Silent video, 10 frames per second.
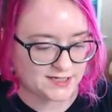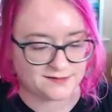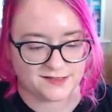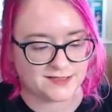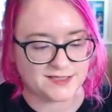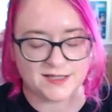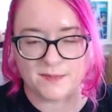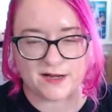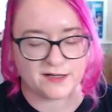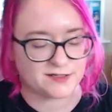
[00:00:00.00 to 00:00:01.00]
It's just the
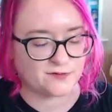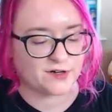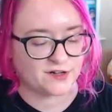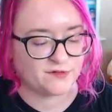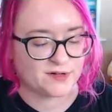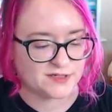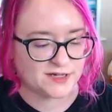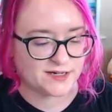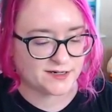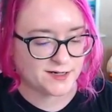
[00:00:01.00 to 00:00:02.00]
megas are very well
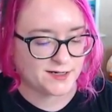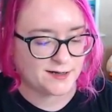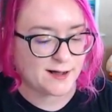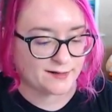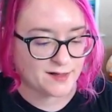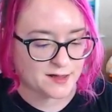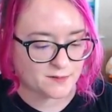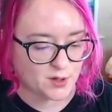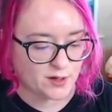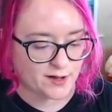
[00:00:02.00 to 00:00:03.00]
done. I like them
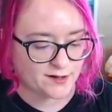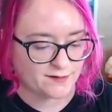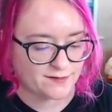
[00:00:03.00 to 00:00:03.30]
a lot.